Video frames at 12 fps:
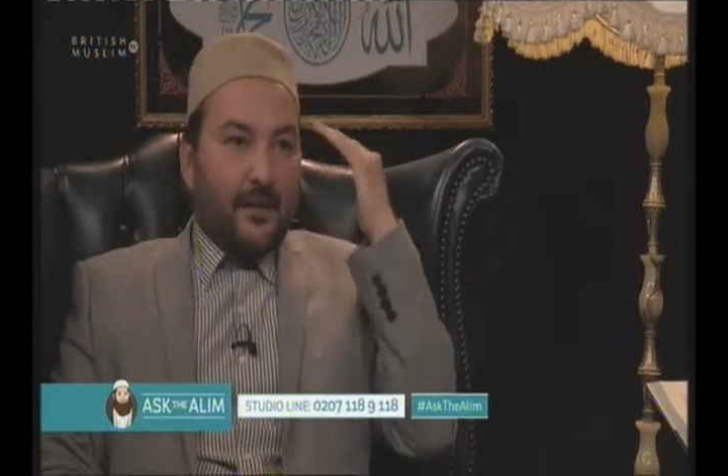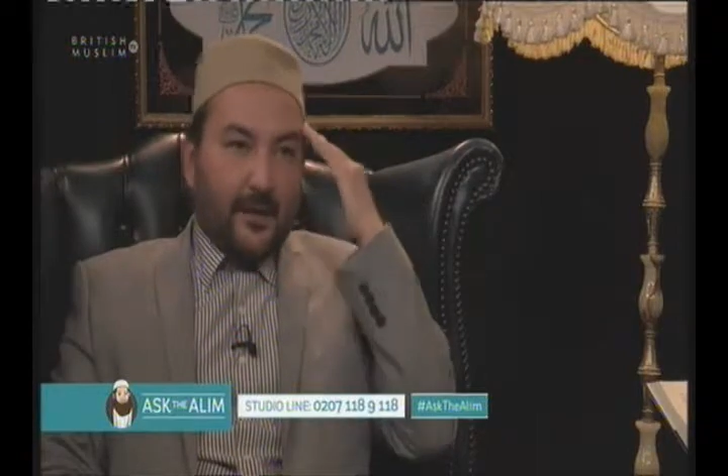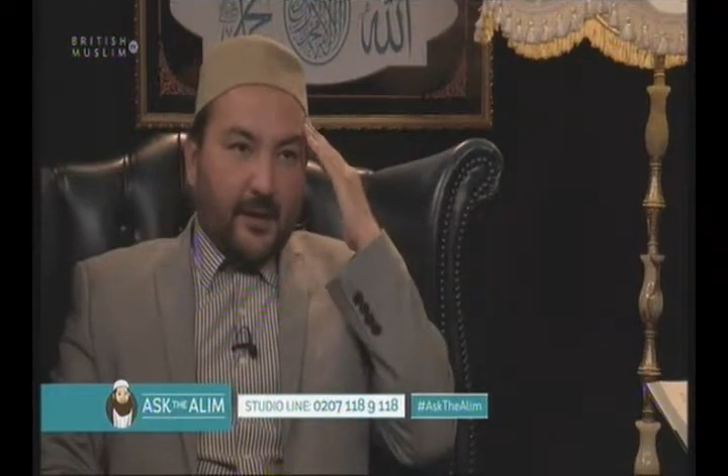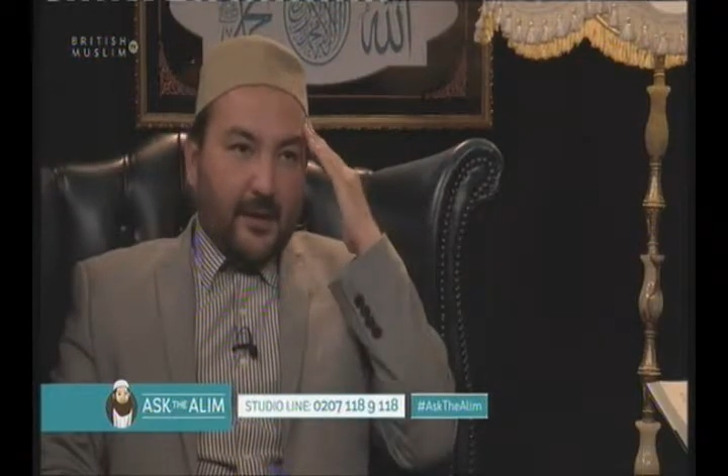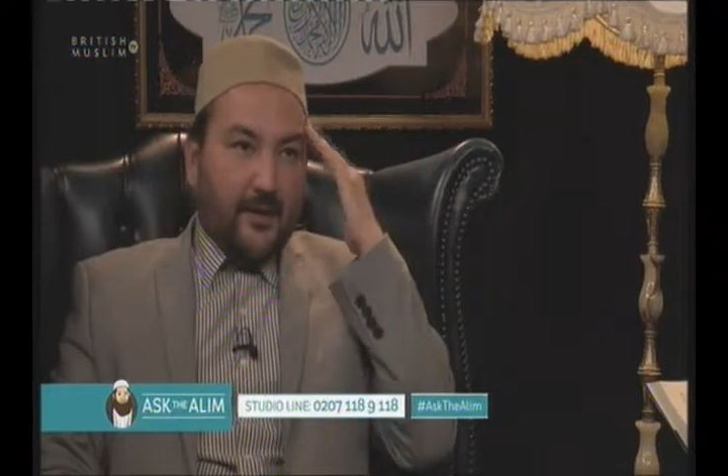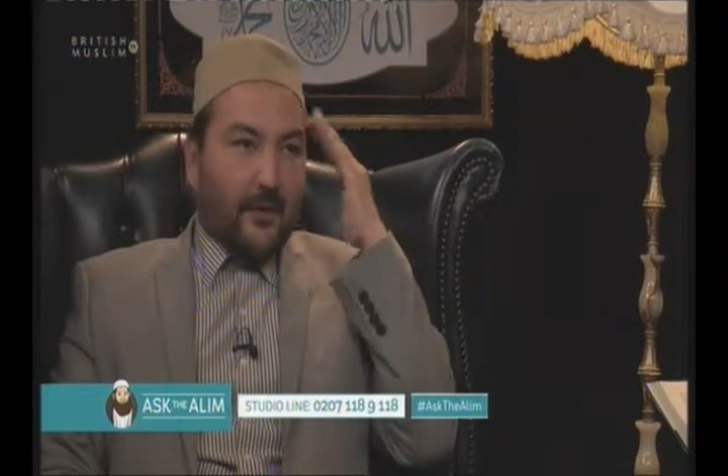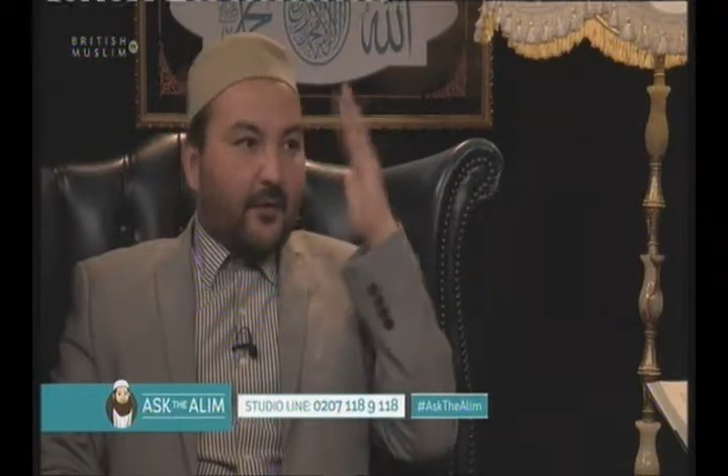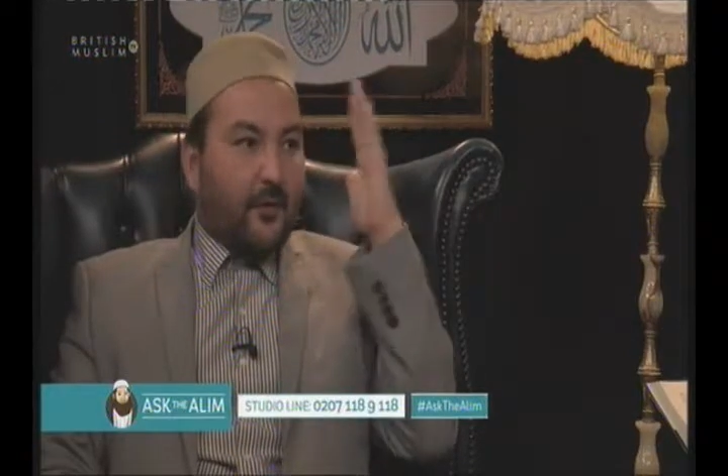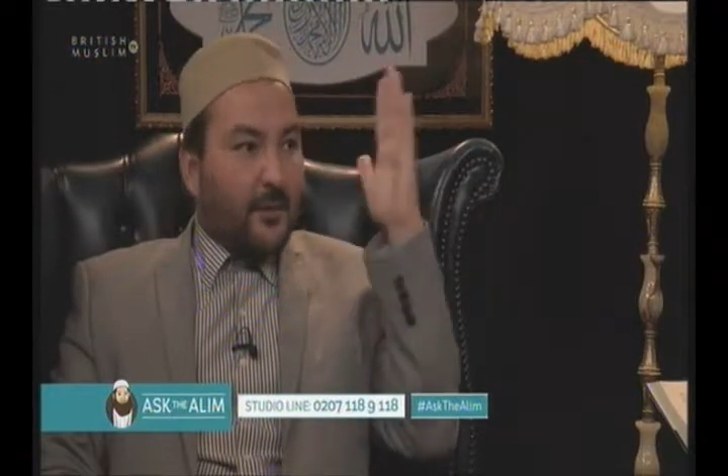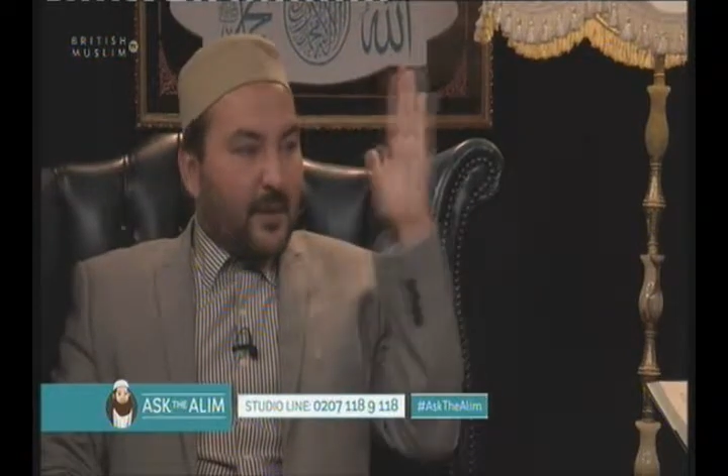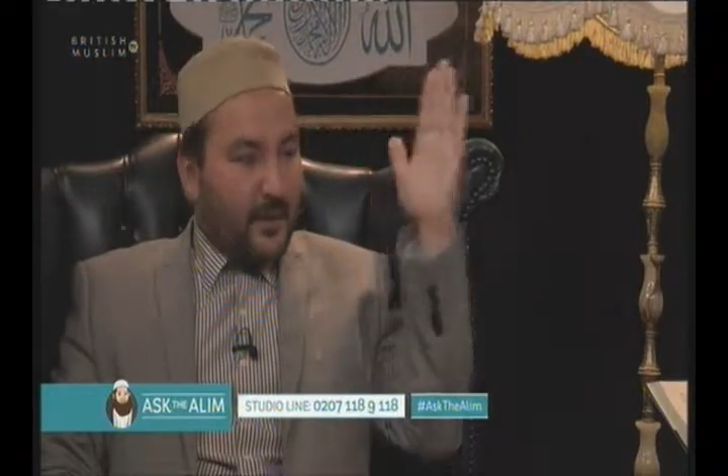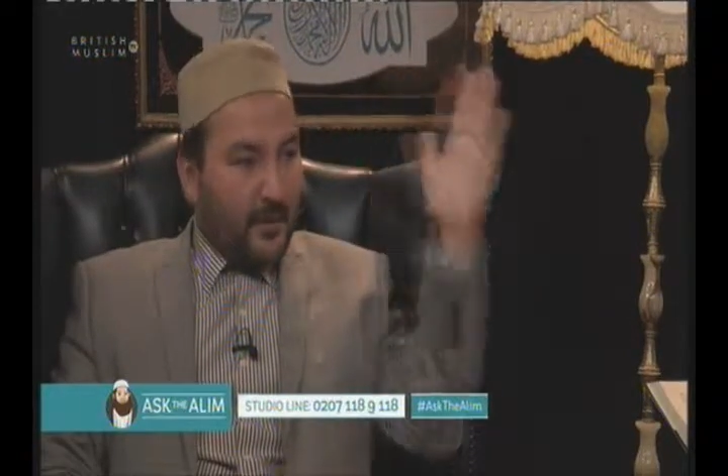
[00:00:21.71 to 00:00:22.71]
thinking of
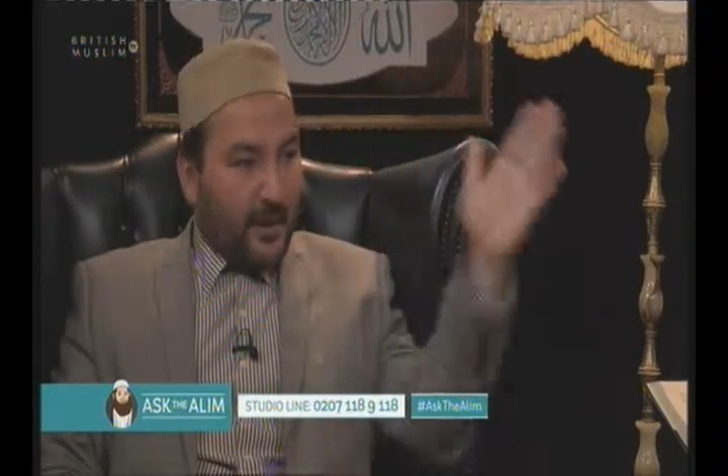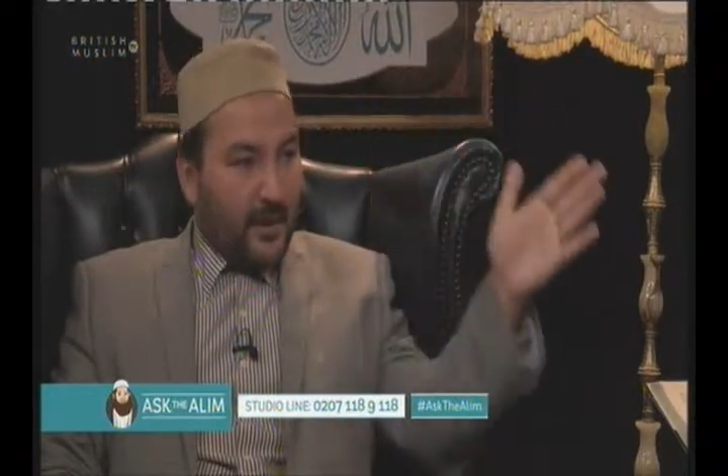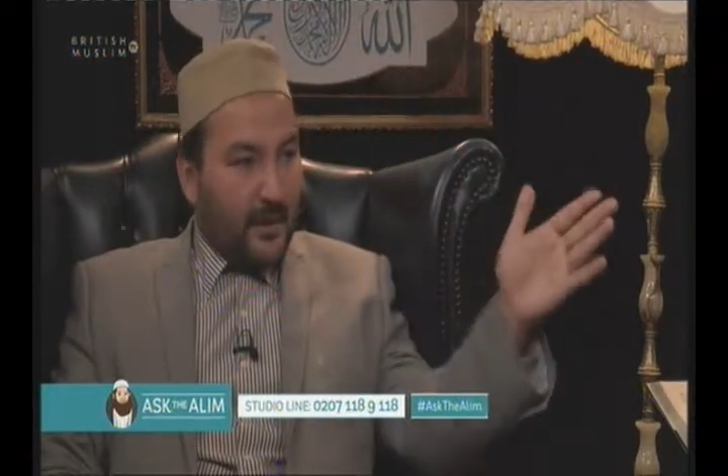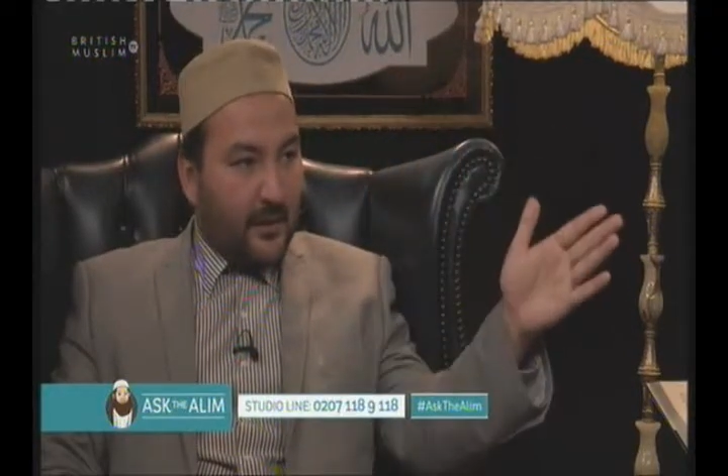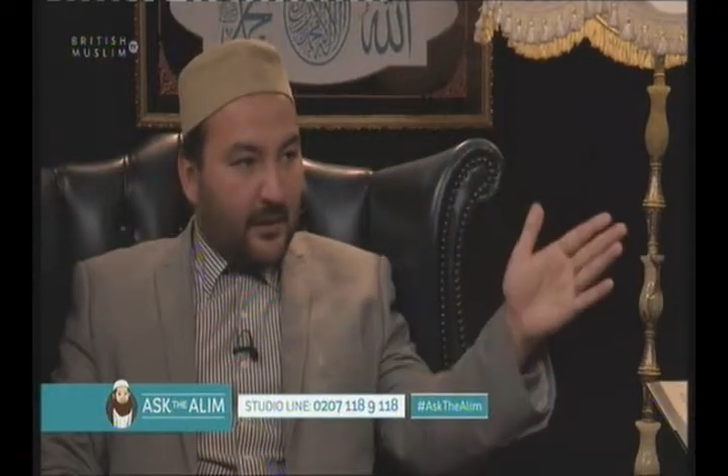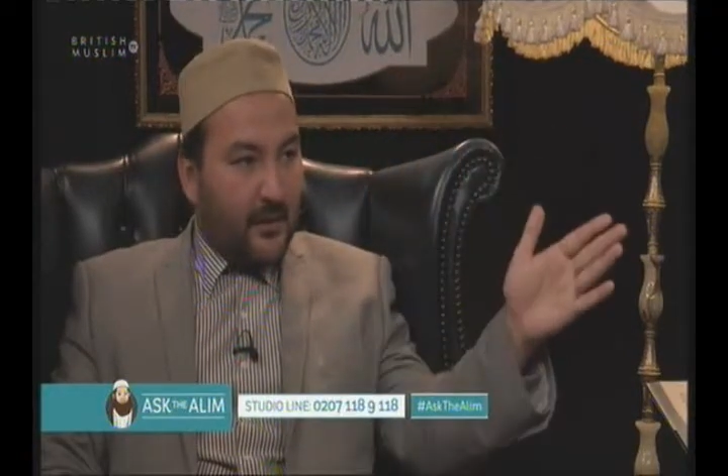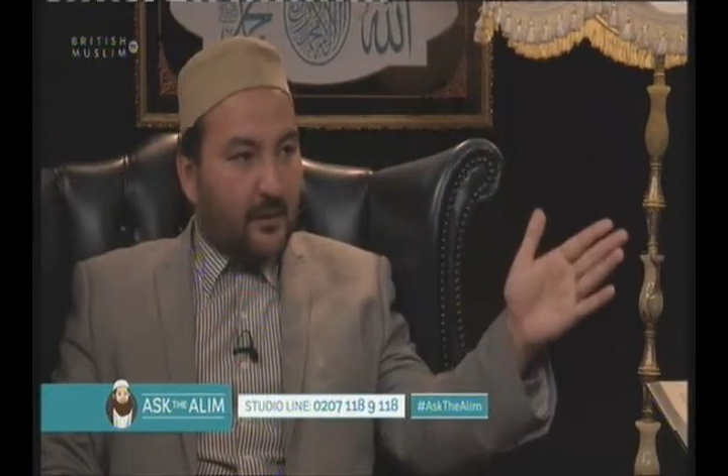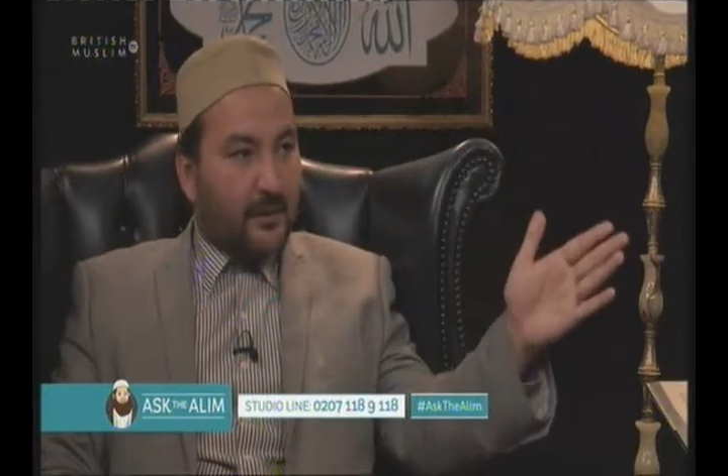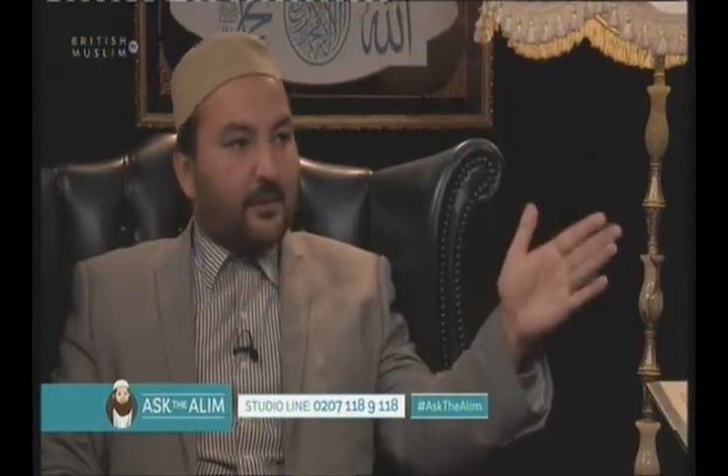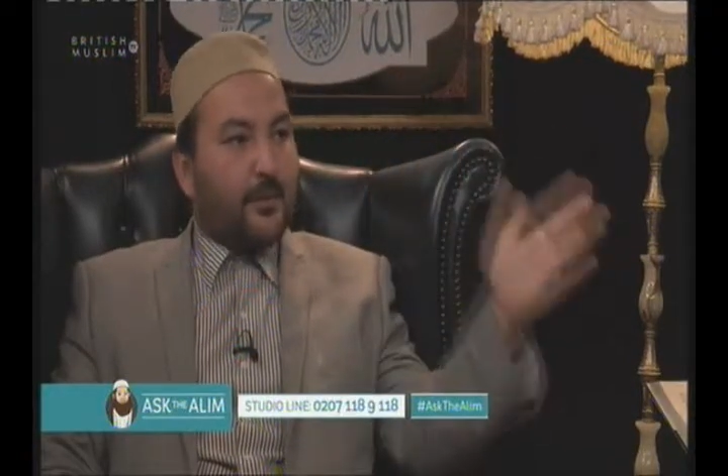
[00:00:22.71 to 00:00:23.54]
maybe marrying this